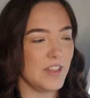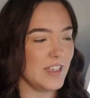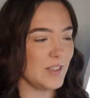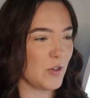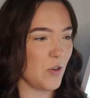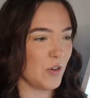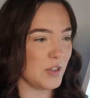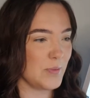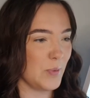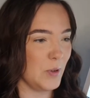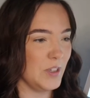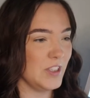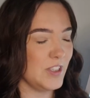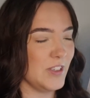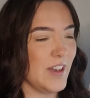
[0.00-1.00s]
these
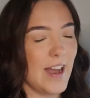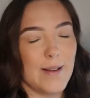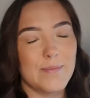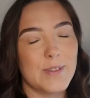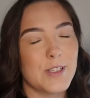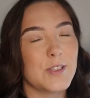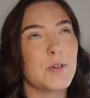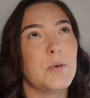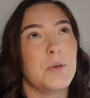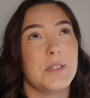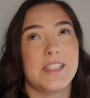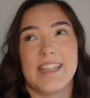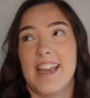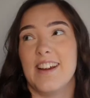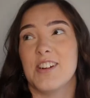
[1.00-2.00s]
correspond to. I'm so
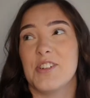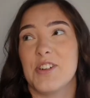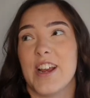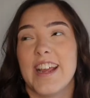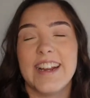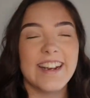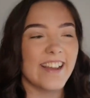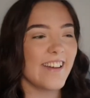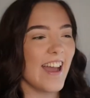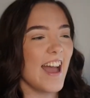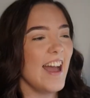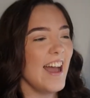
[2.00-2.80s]
scared right now.